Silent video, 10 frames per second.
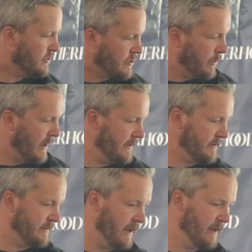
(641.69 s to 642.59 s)
don't
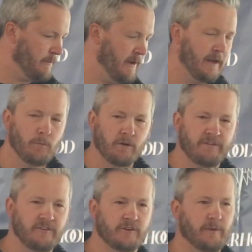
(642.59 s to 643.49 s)
hesitate in being more
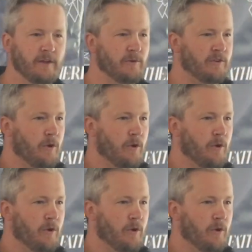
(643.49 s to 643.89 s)
fiscally